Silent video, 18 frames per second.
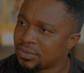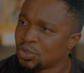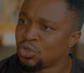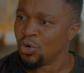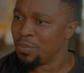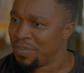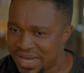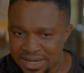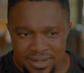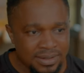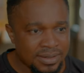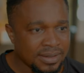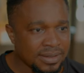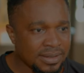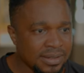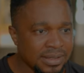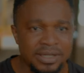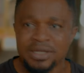You mean
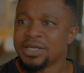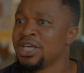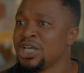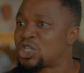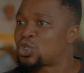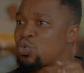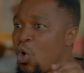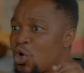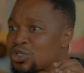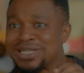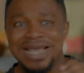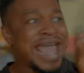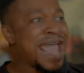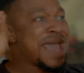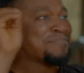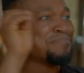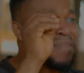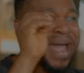it was
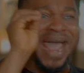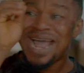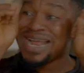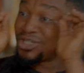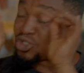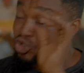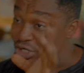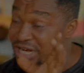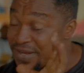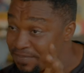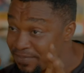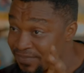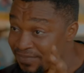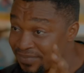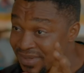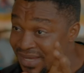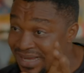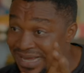a mere dream
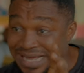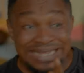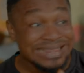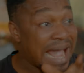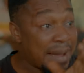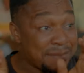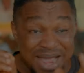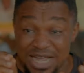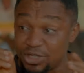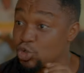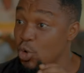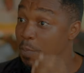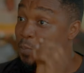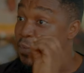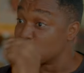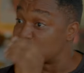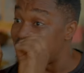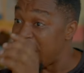that made you
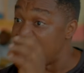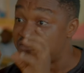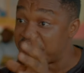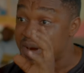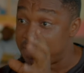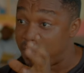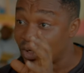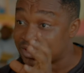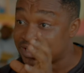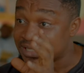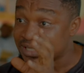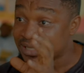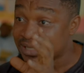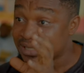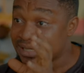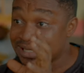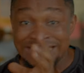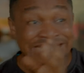put everybody
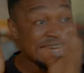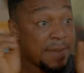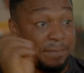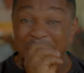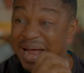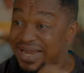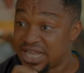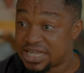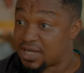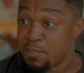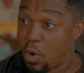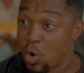in a panic